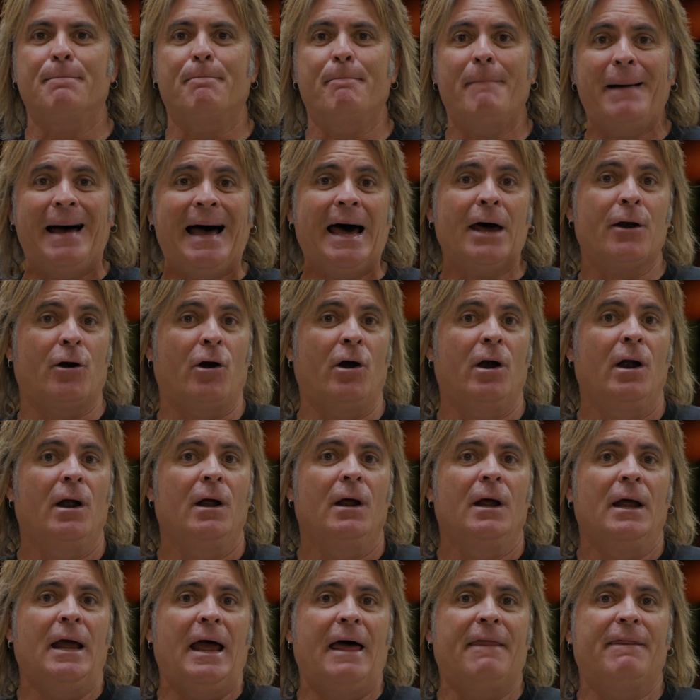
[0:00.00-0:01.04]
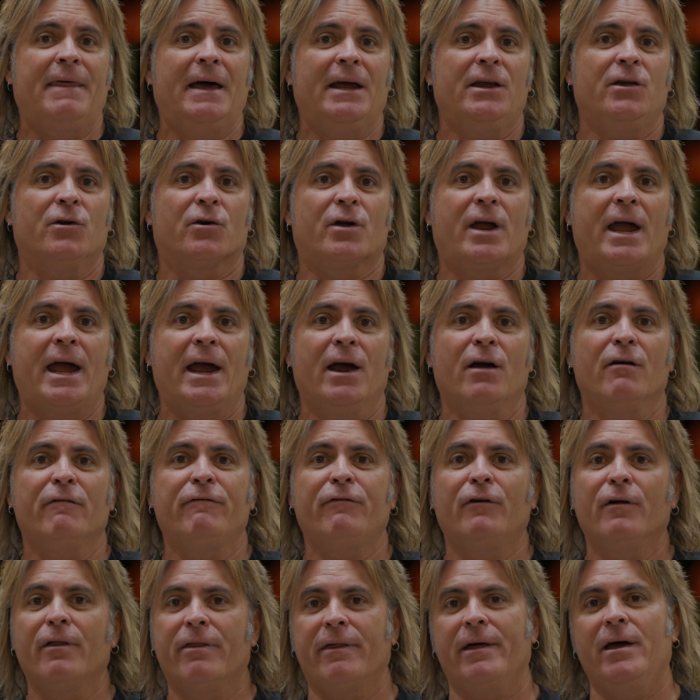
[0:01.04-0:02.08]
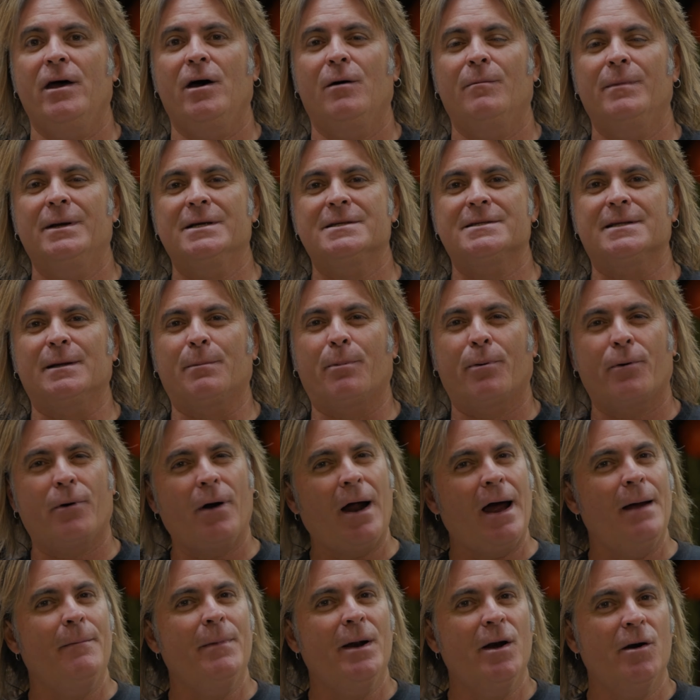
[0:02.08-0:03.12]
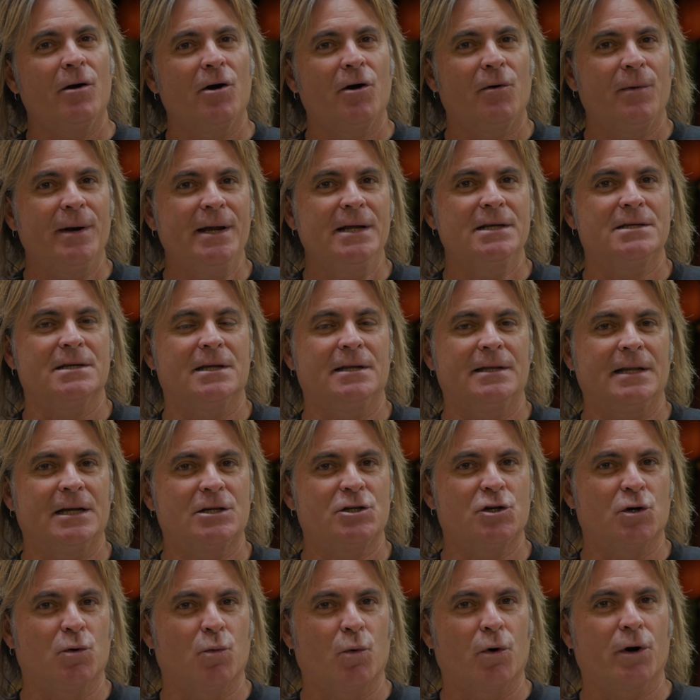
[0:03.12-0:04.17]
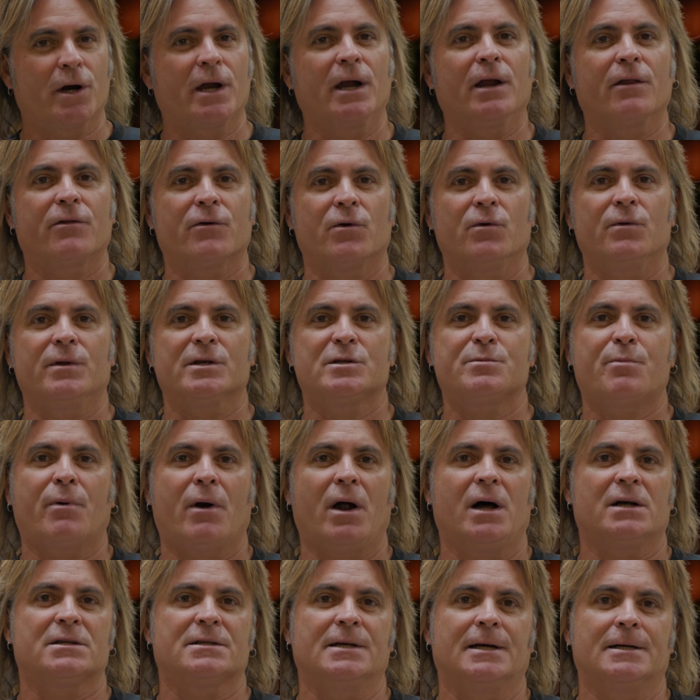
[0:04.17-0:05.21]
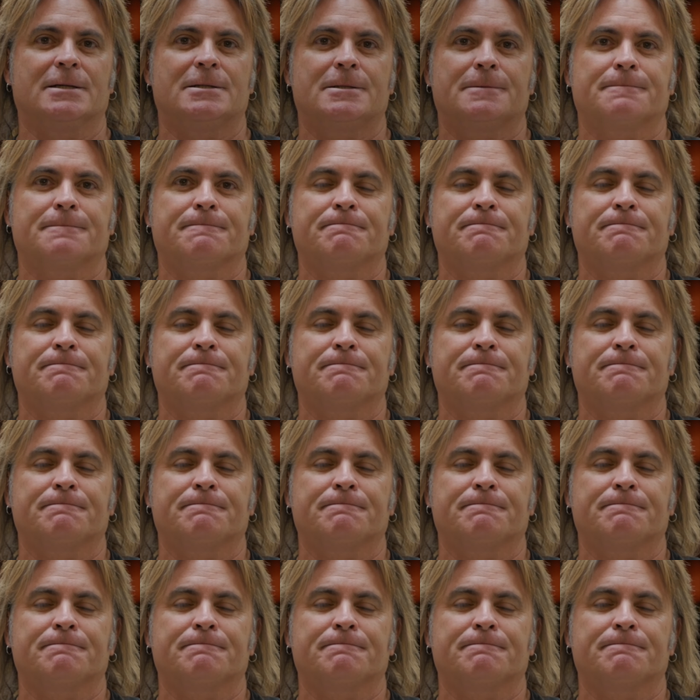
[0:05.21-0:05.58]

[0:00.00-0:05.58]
matter, and that your care for them is the primary reason that you're working through this process.